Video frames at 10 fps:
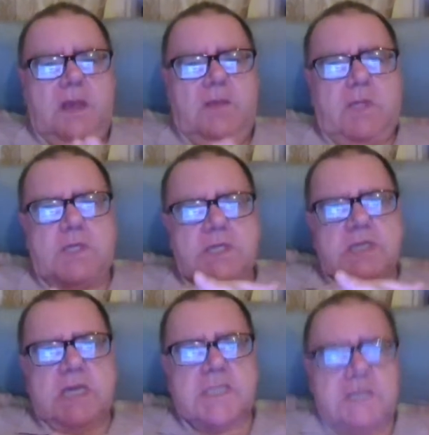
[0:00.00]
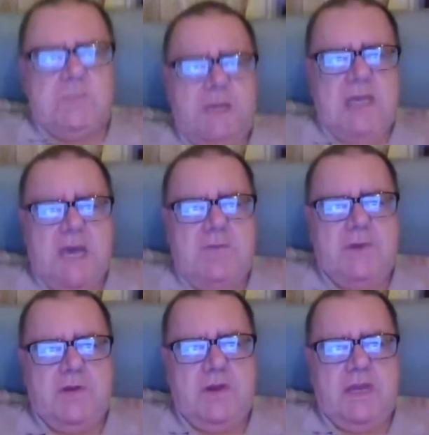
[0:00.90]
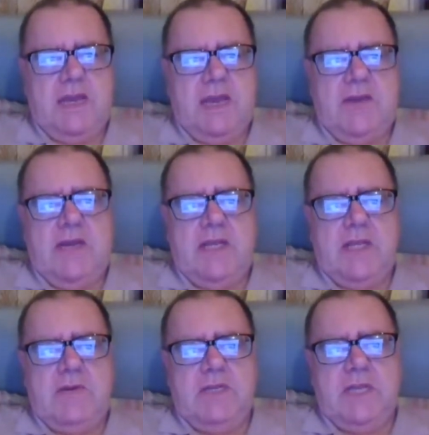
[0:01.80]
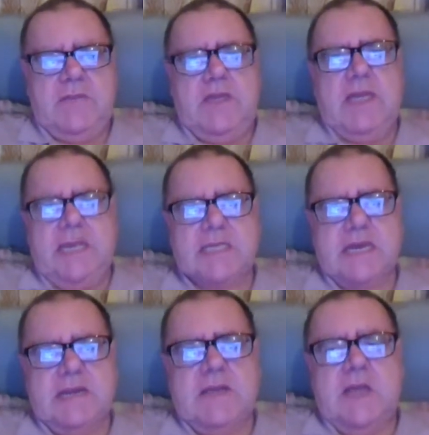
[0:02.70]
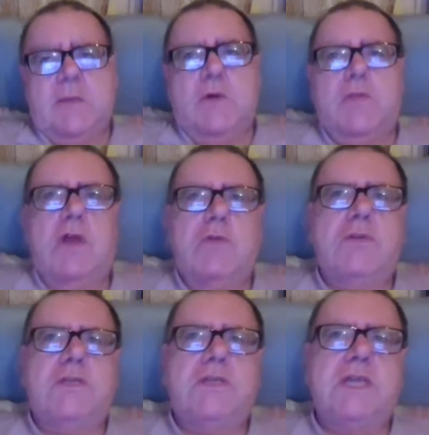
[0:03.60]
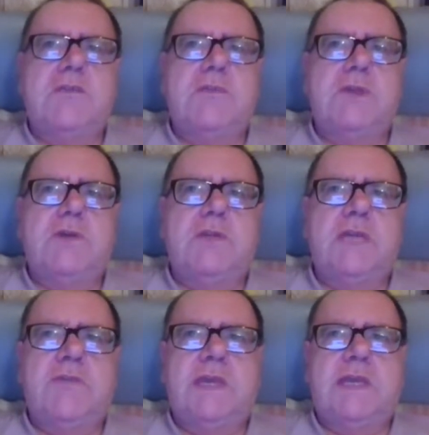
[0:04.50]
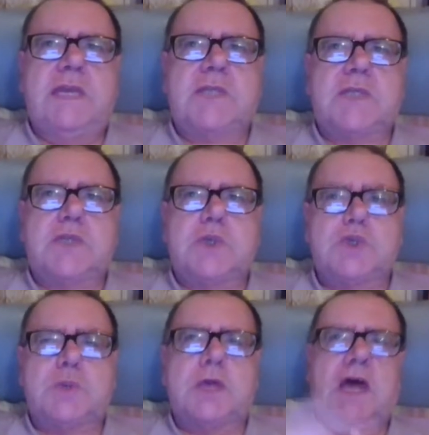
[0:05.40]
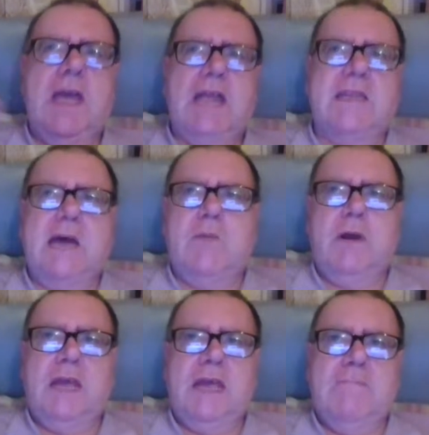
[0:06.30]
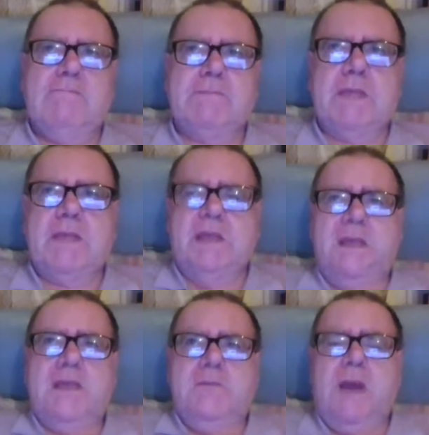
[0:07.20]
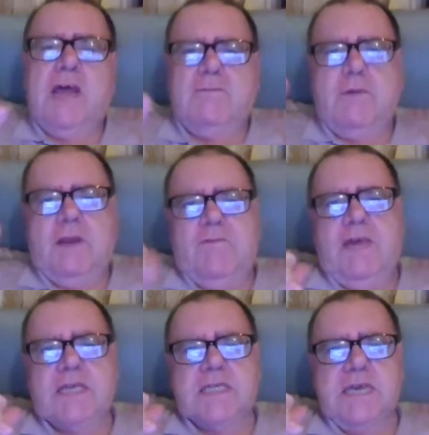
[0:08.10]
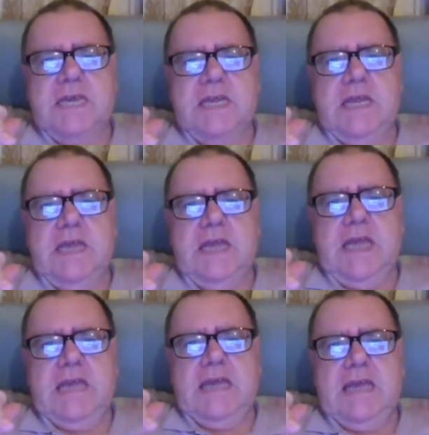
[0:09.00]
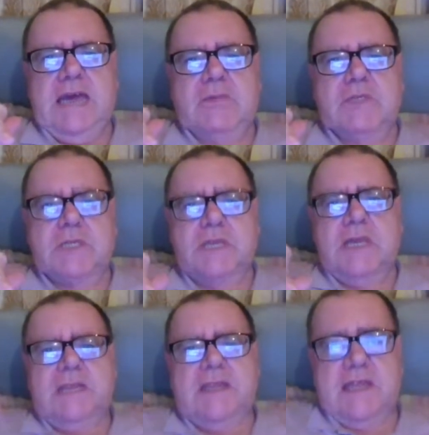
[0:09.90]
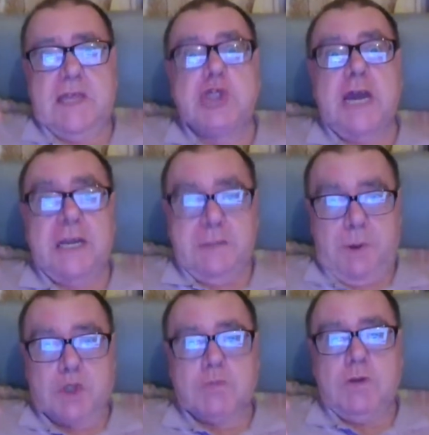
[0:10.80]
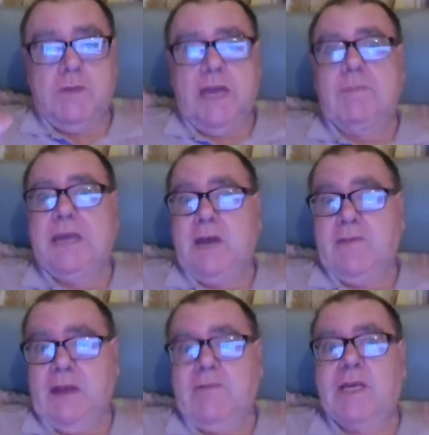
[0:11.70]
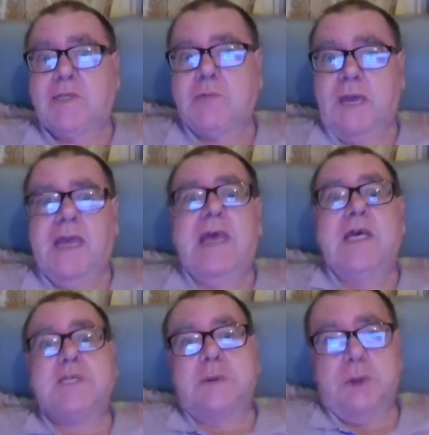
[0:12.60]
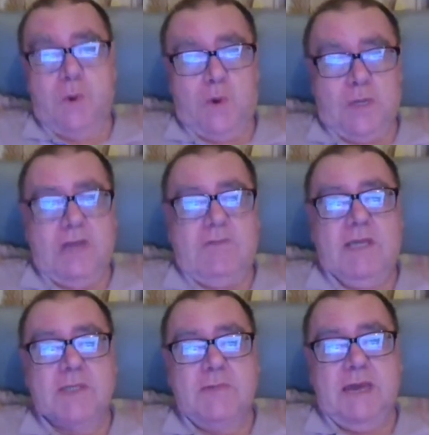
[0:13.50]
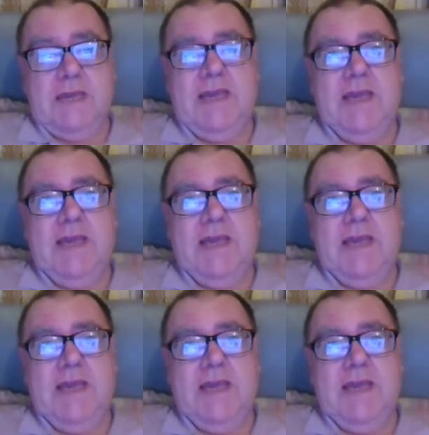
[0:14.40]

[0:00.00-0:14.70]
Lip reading: Richard's asking me, have you got your eye on any new DVDs, Alan? Well, no new DVDs as such. Well, I had that one when I first heard it announced the third Jack in the Box movie. I had my eye on that right away, so I ordered it right away.